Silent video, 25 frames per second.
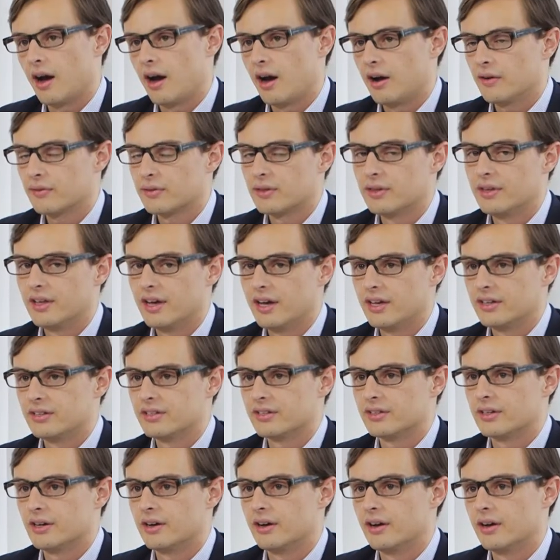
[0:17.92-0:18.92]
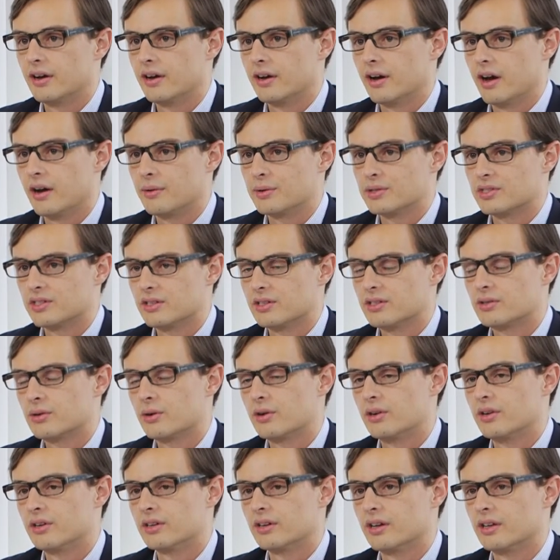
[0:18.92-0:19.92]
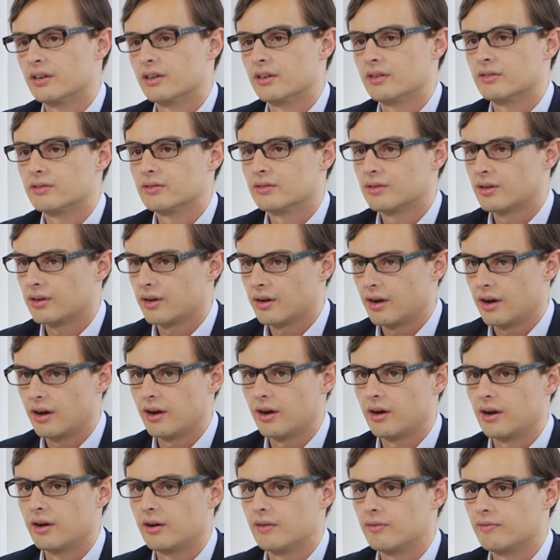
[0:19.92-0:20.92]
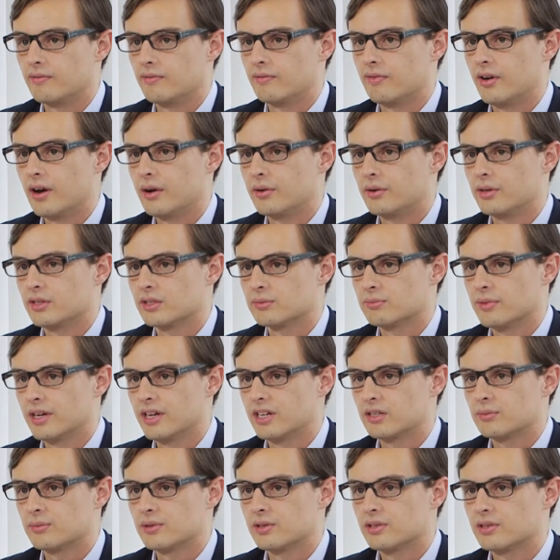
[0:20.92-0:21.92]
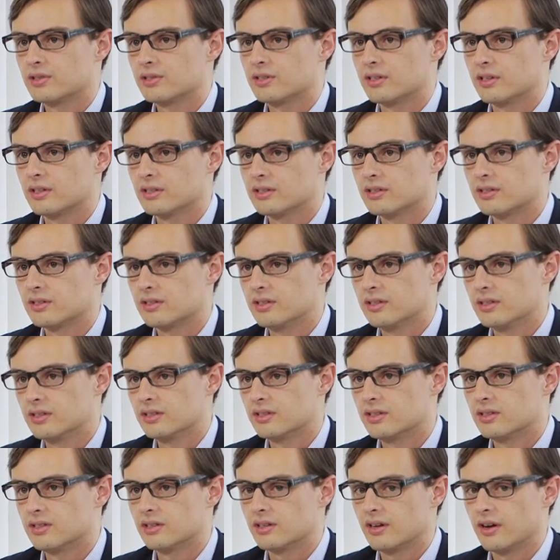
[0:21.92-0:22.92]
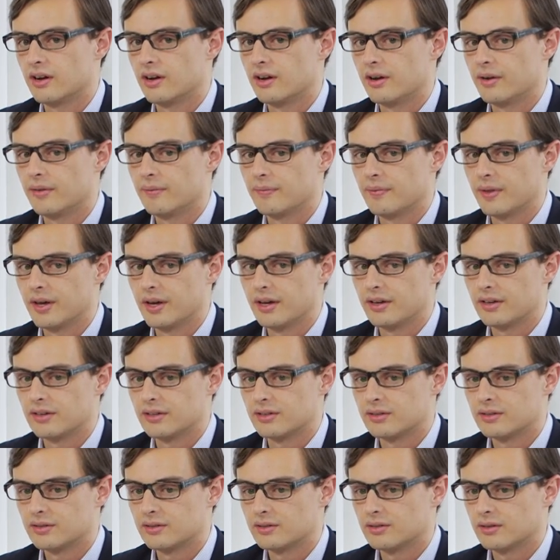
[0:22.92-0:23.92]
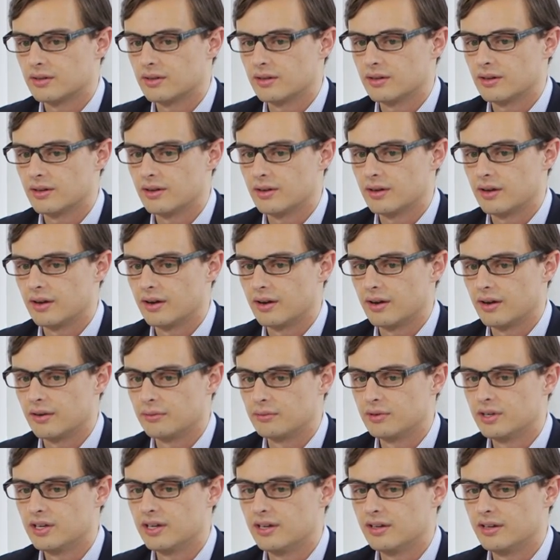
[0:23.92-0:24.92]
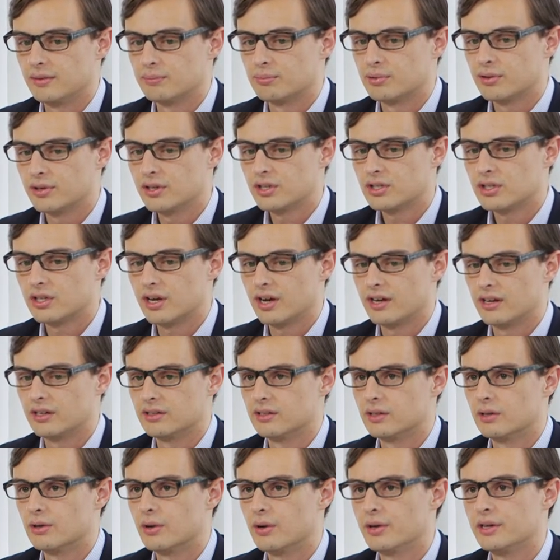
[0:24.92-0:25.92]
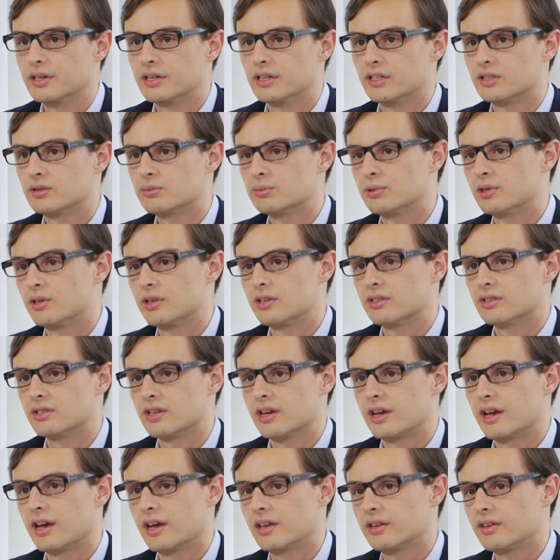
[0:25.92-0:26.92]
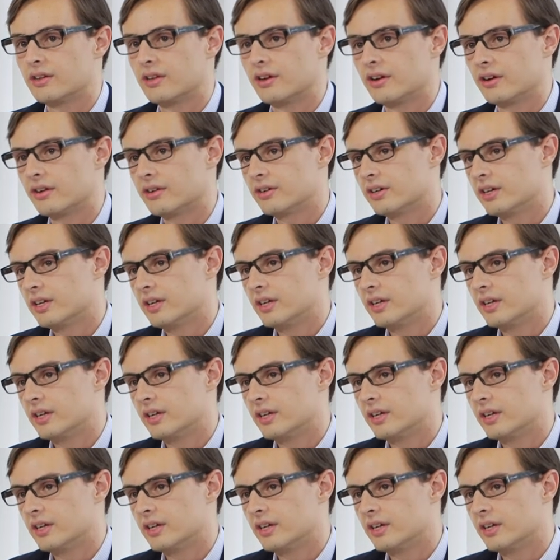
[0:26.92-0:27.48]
After that, uh, I was interning in uh, various management consultancies um, and really appreciated the learning experience I had there.